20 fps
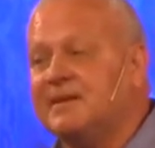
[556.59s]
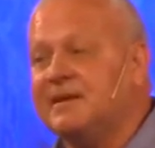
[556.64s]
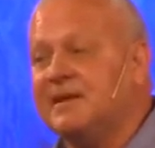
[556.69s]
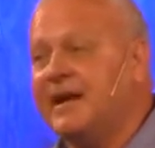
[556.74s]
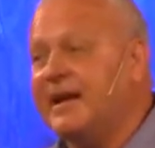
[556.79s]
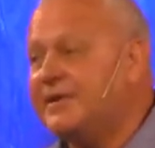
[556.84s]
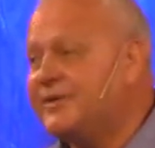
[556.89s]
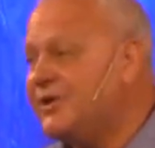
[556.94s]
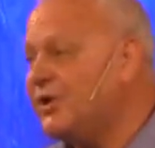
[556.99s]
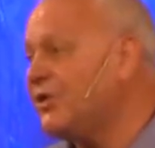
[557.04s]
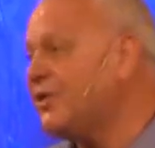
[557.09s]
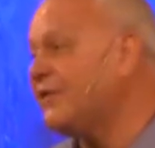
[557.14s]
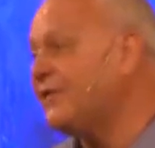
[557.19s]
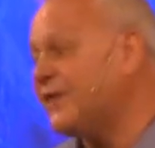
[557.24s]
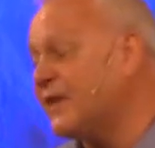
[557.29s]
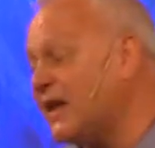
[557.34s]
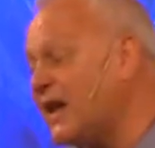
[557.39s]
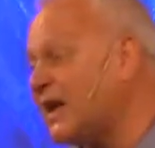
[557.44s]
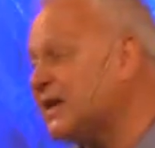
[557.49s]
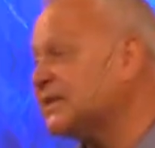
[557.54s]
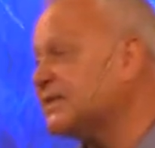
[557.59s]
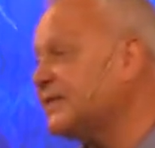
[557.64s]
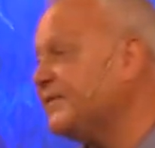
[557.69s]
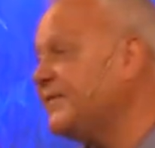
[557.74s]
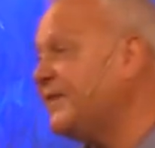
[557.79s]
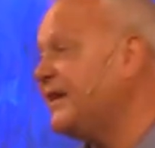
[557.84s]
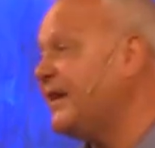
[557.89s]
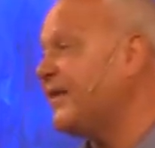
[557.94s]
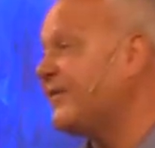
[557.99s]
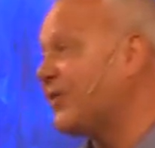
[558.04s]
And you know, the
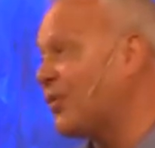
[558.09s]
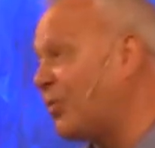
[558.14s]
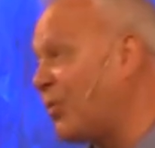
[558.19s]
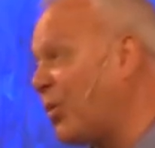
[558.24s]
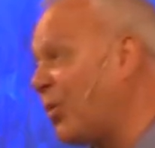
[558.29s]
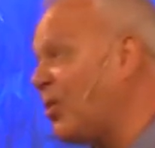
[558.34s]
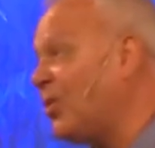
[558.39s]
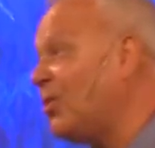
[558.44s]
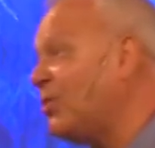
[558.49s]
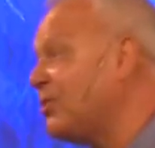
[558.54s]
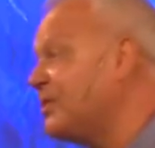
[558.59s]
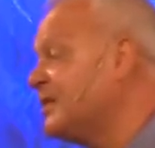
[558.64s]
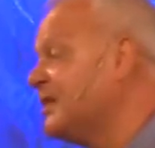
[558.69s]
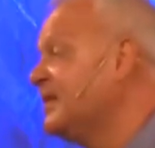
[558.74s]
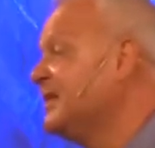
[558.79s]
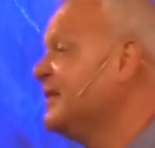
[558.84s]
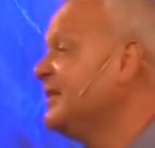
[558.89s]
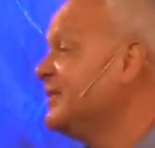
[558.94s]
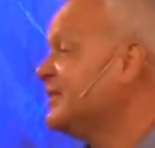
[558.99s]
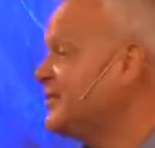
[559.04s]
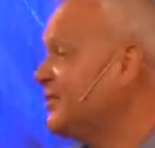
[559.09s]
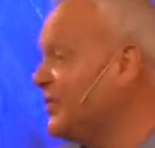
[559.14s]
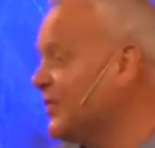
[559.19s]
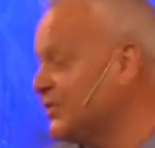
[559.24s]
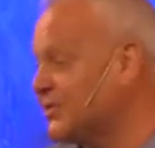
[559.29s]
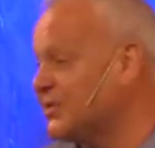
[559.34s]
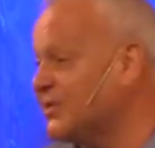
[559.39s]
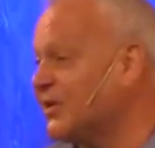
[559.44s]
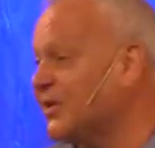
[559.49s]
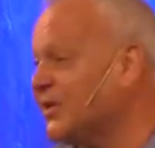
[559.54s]
philosophy of the world to the
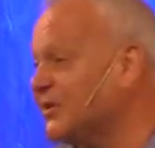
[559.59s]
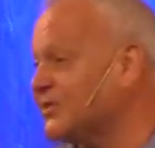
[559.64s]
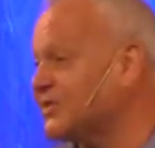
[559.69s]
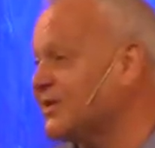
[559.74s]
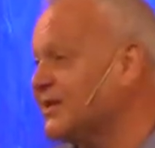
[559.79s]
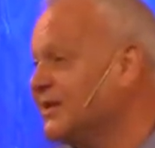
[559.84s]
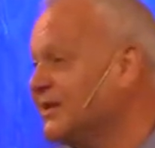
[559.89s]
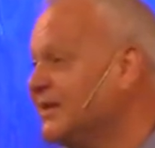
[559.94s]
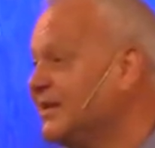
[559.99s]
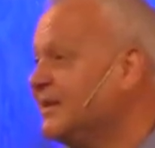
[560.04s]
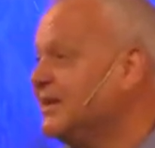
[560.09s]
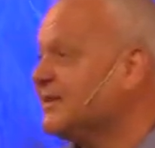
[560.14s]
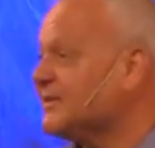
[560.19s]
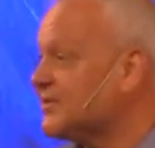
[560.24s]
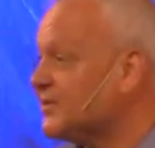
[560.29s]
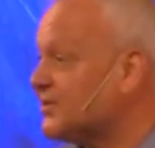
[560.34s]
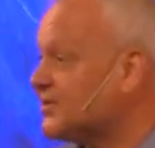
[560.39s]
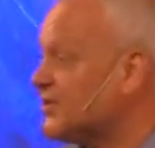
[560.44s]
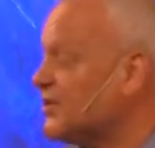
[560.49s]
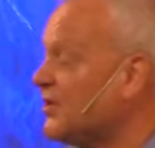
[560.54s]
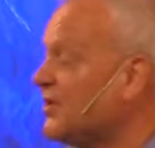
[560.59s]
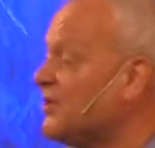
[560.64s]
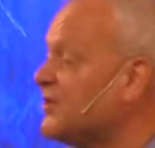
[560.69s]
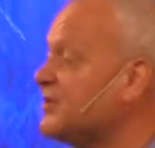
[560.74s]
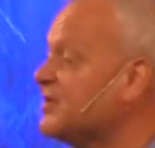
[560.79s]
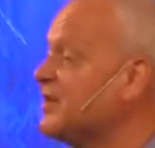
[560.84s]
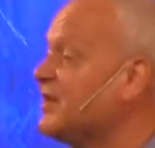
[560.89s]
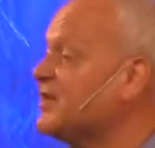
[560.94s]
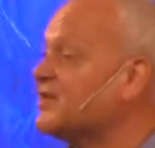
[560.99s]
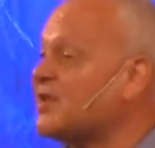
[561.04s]
church is the
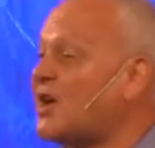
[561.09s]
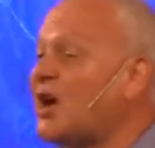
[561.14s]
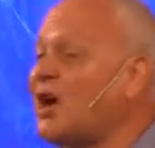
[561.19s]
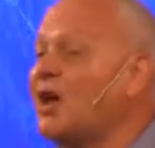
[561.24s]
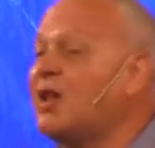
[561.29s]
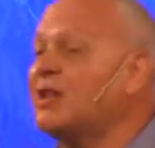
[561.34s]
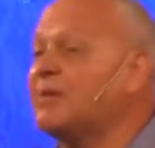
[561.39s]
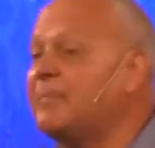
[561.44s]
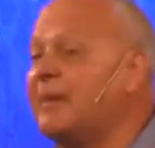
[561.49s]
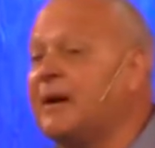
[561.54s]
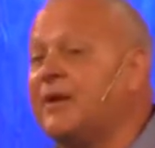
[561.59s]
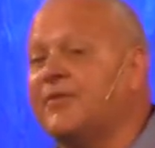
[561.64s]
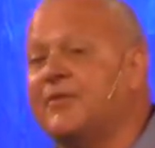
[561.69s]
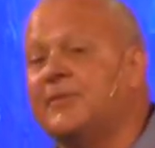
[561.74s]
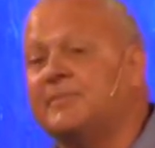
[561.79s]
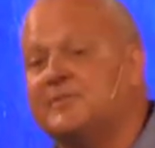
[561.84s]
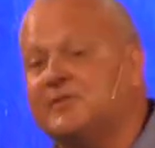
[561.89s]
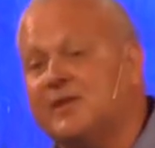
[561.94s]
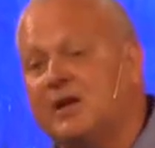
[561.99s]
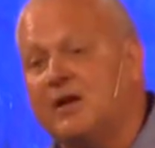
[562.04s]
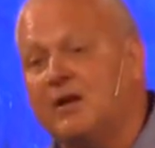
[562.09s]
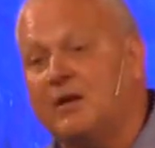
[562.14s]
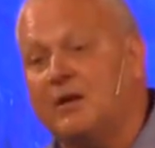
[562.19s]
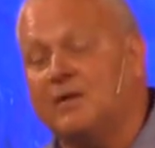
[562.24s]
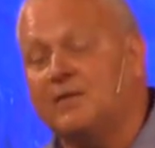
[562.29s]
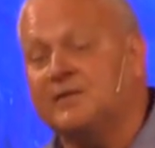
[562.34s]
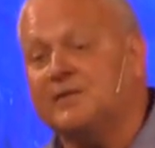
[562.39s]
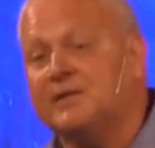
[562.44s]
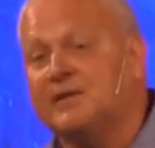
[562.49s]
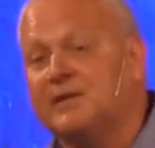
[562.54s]
church is all about
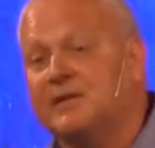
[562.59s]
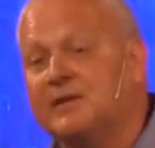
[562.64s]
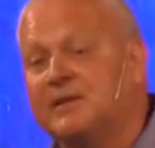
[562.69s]
themselves.